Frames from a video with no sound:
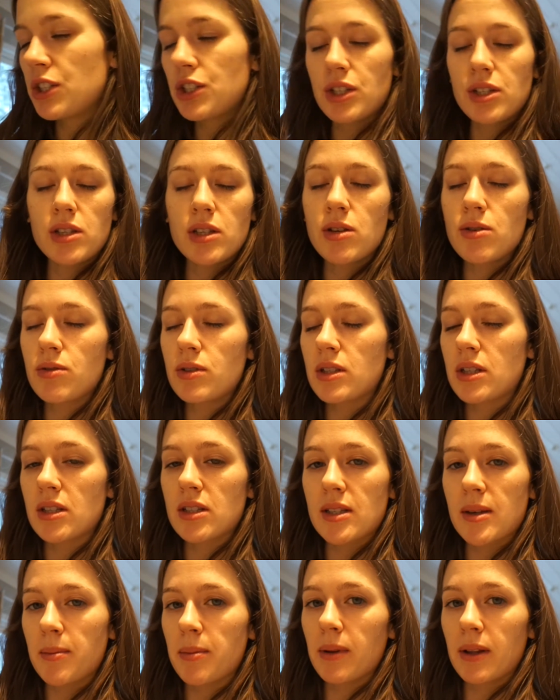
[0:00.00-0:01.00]
Just use the
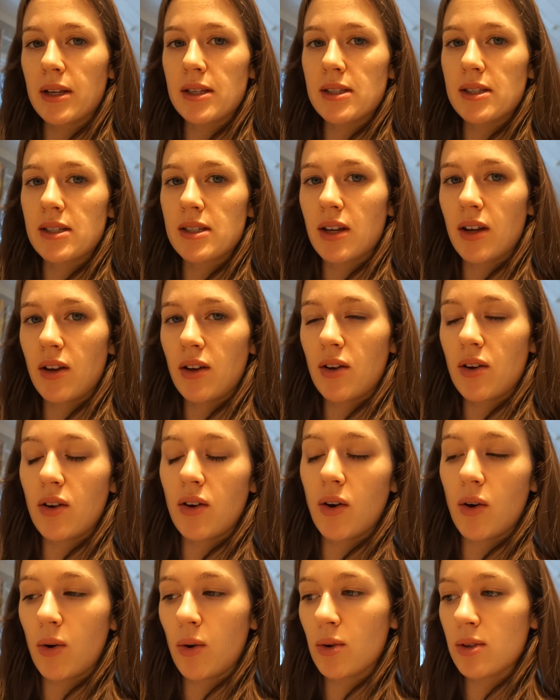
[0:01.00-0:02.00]
simplest
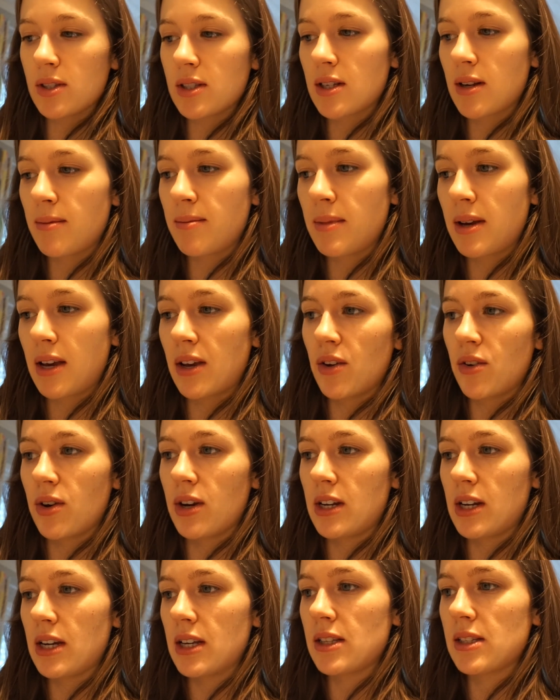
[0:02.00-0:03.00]
wholesome
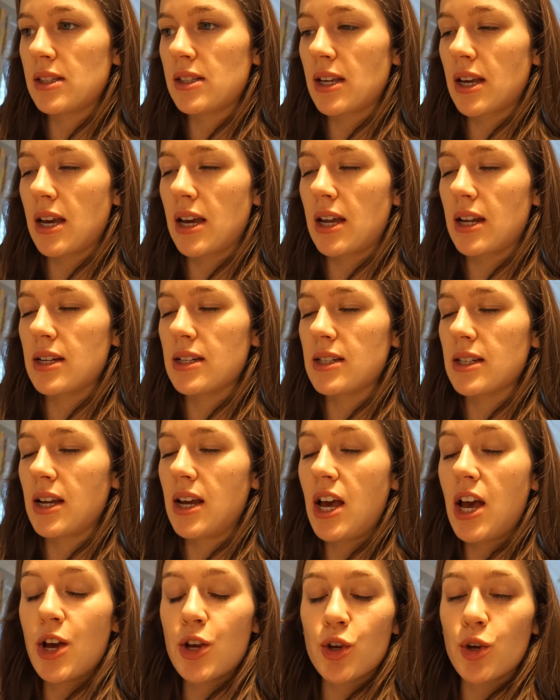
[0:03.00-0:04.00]
ingredients and
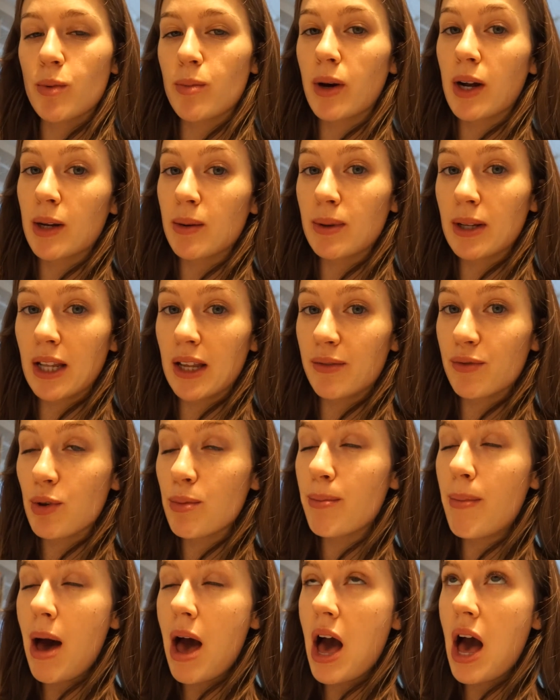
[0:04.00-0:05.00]
your body will love you
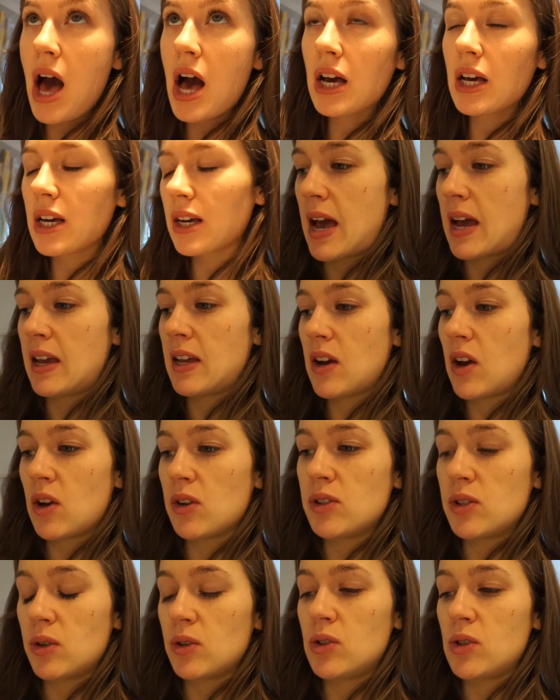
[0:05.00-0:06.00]
back. I
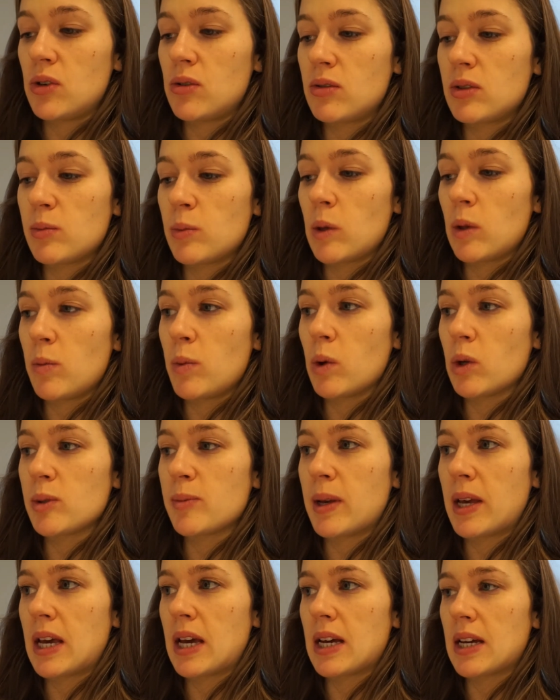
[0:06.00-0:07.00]
also do smoothie bowls
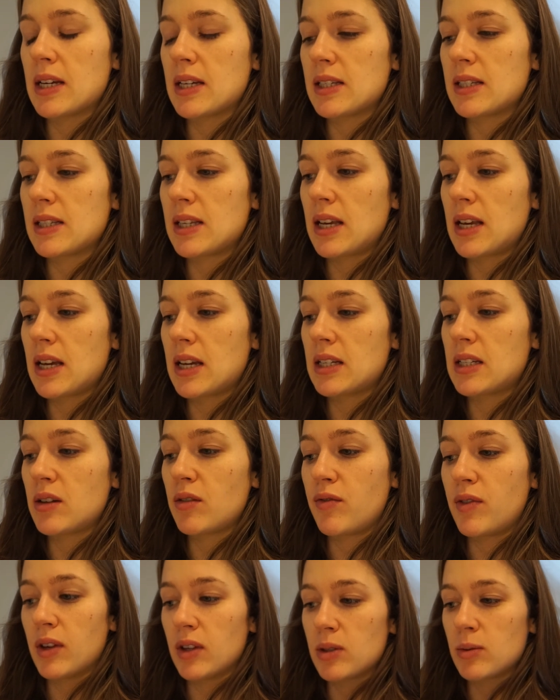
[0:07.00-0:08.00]
because it
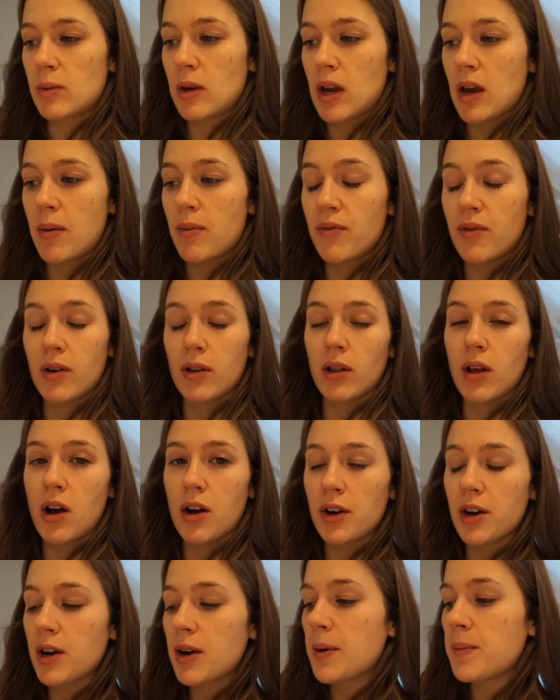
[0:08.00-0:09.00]
fills me up for
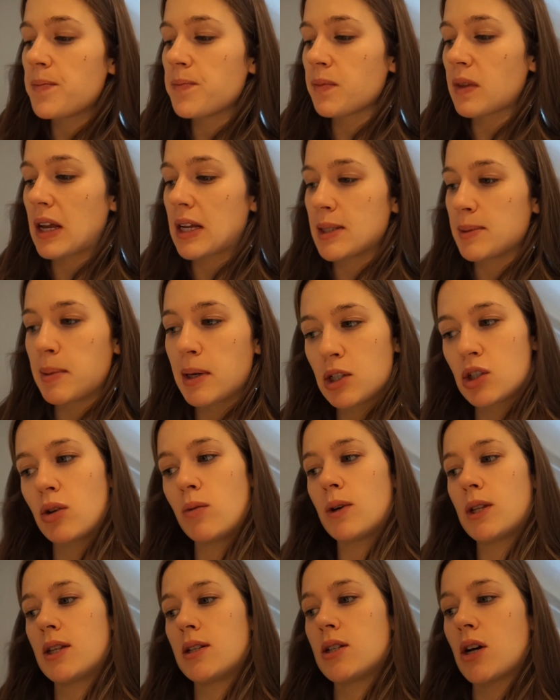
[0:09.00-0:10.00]
longer, especially
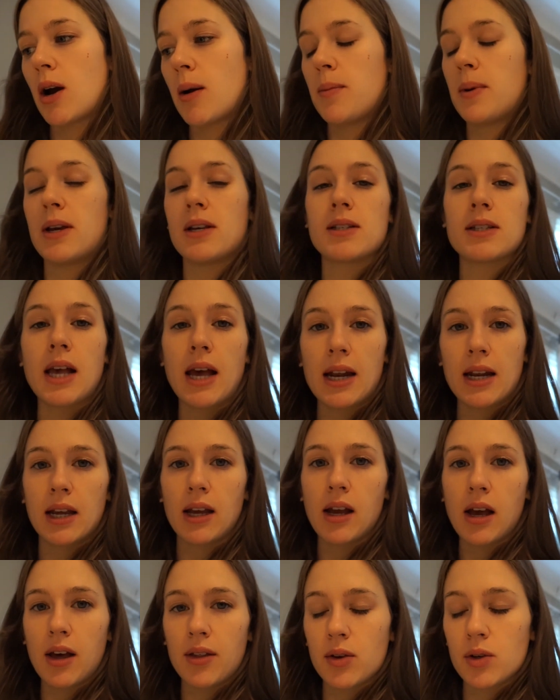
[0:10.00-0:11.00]
with the toppings,
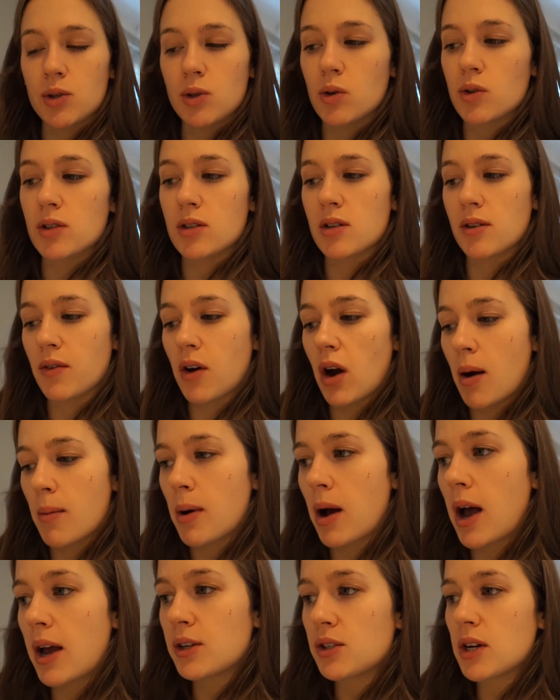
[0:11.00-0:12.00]
adding other sources of
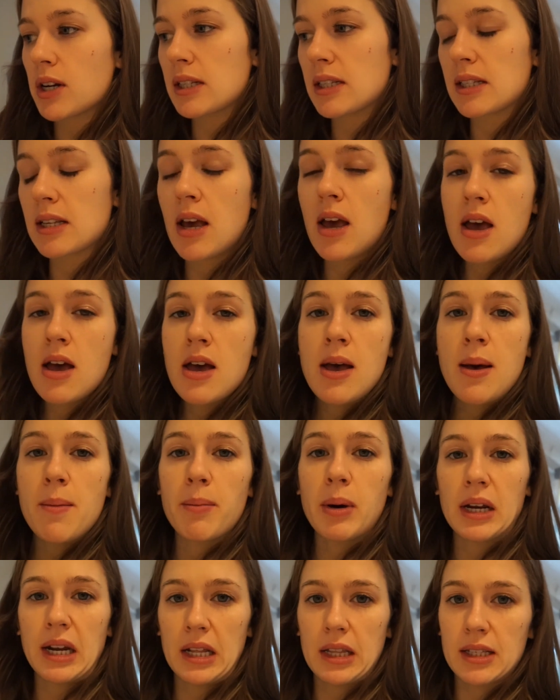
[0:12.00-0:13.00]
carbohydrates,
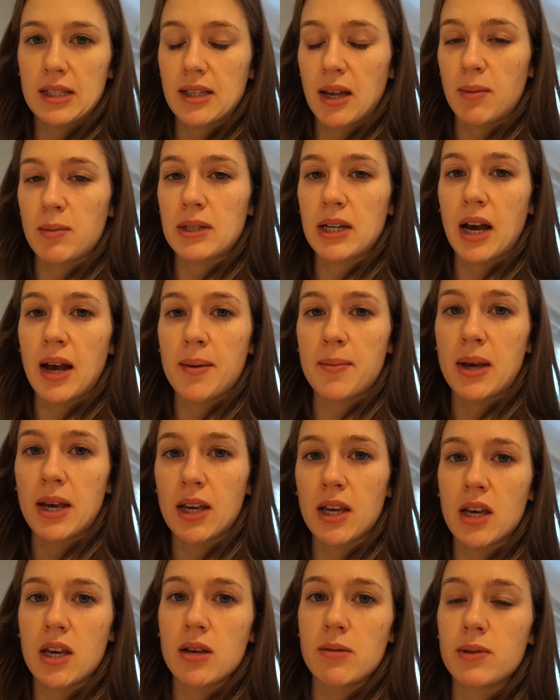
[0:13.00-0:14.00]
but at the same time
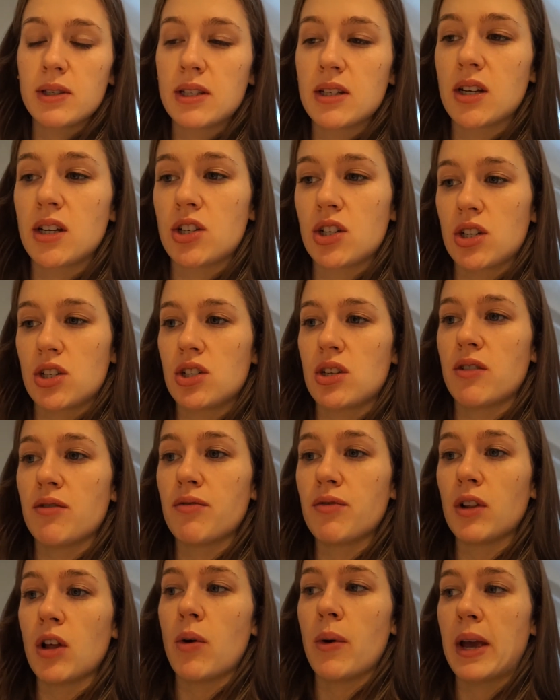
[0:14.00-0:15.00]
it keeps digestion
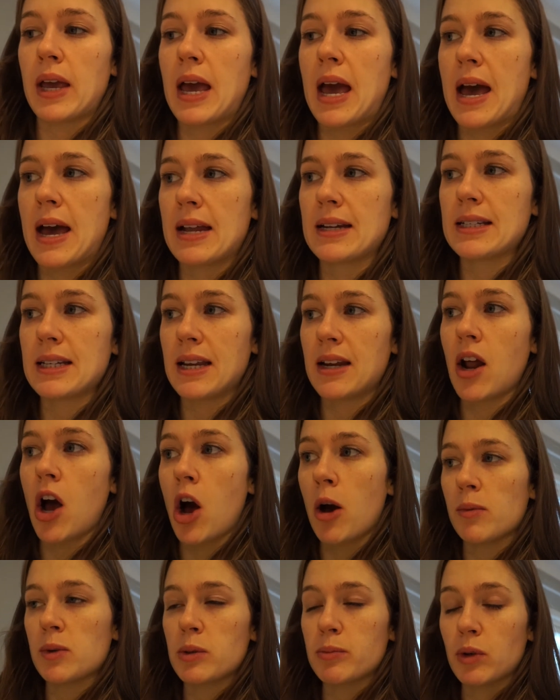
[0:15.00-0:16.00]
flowing at an
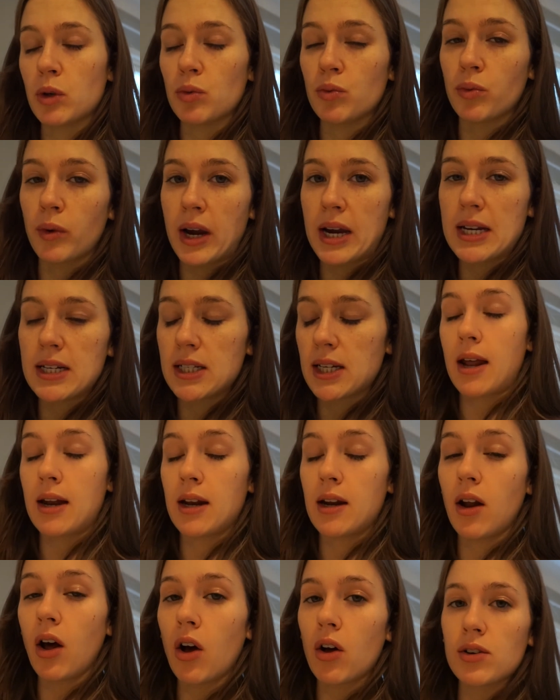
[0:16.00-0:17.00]
optimal rate, and
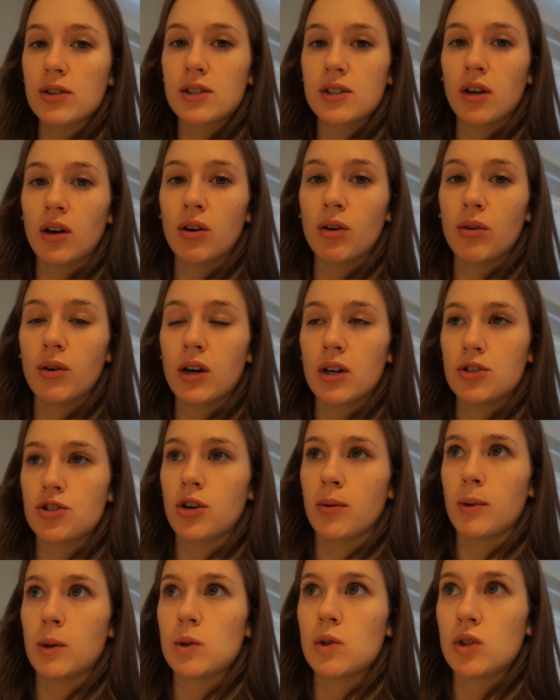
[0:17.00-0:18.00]
it also
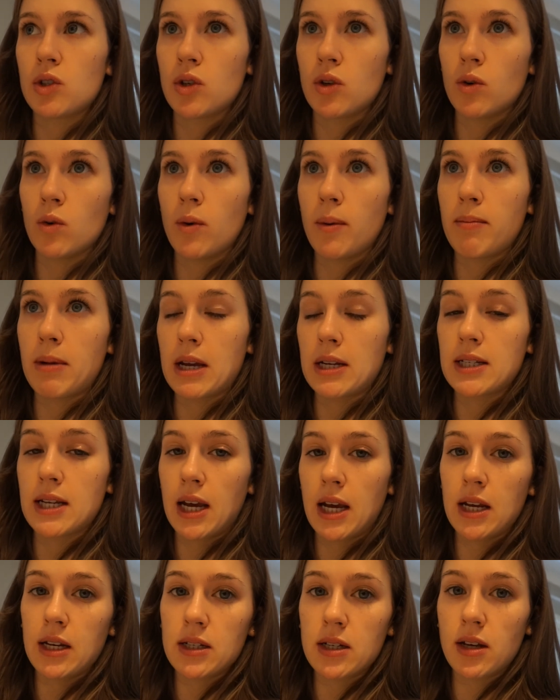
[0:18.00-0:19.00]
contributes to
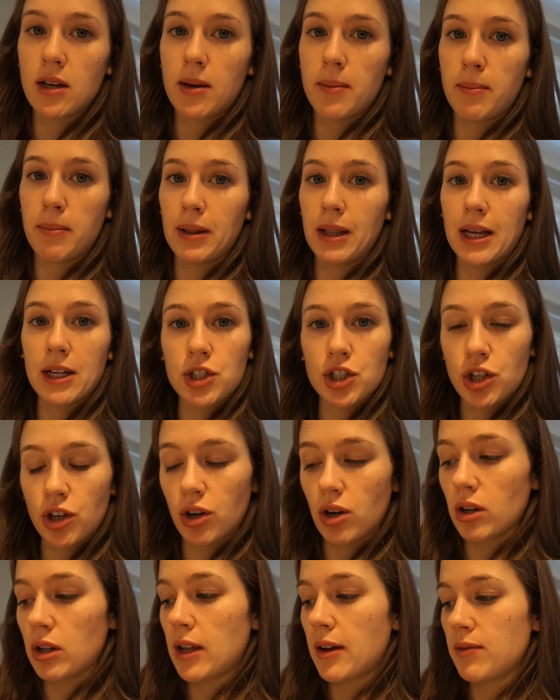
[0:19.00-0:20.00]
maintained blood
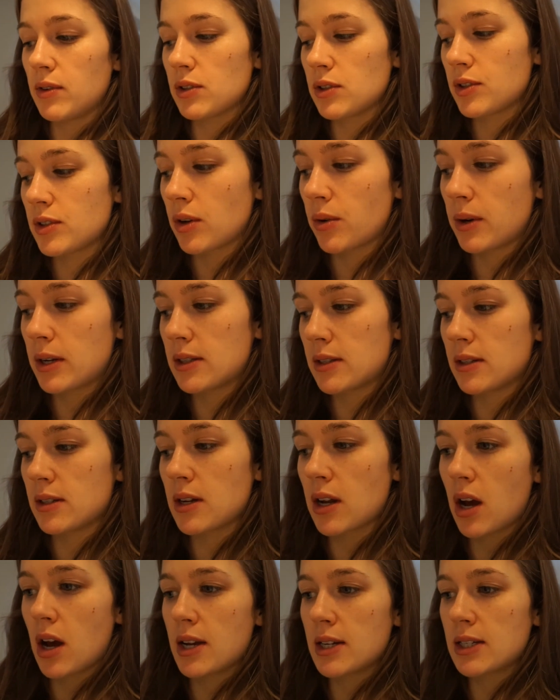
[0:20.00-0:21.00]
sugar levels, so it's
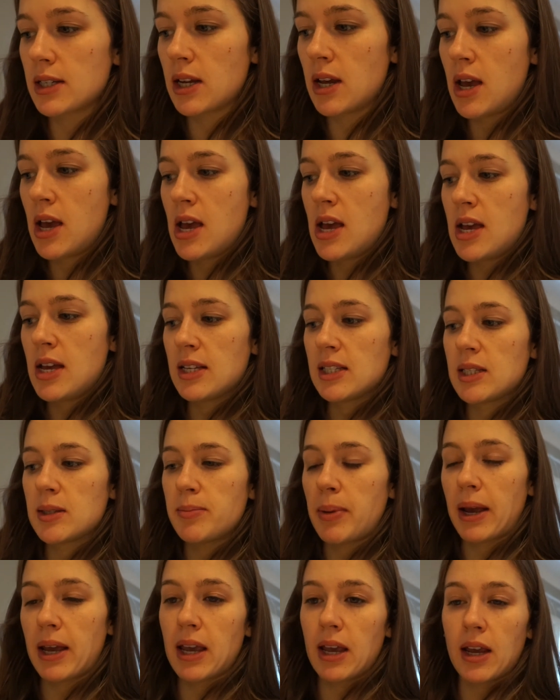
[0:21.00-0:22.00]
not
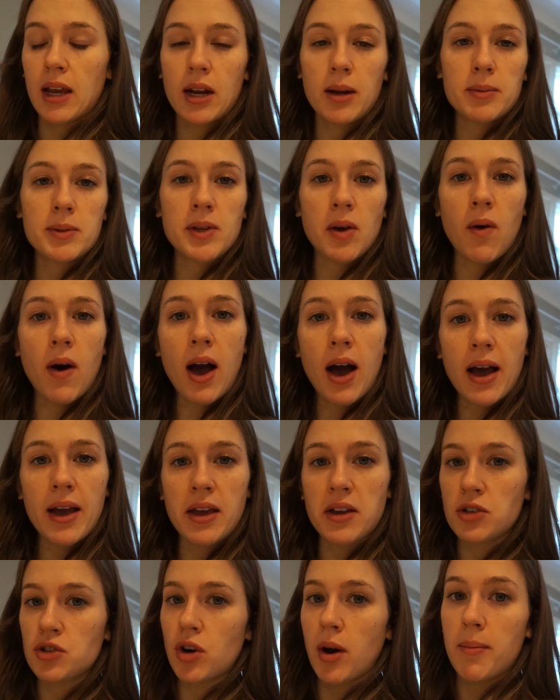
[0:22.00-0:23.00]
spiking it up so high
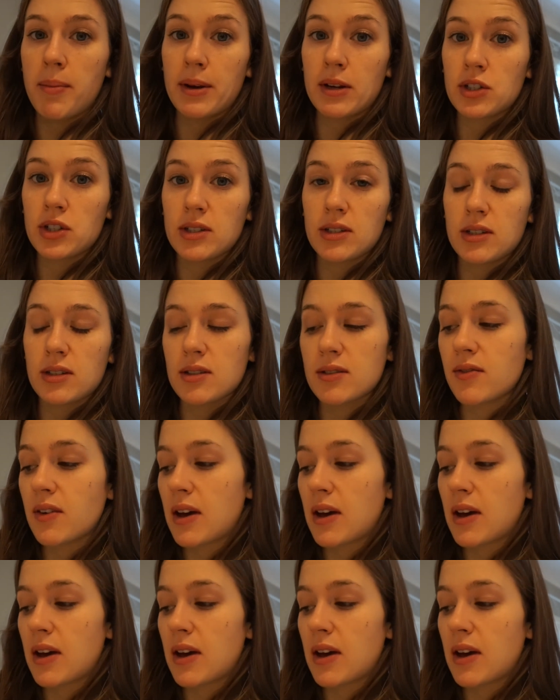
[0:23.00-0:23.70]
and dropping just as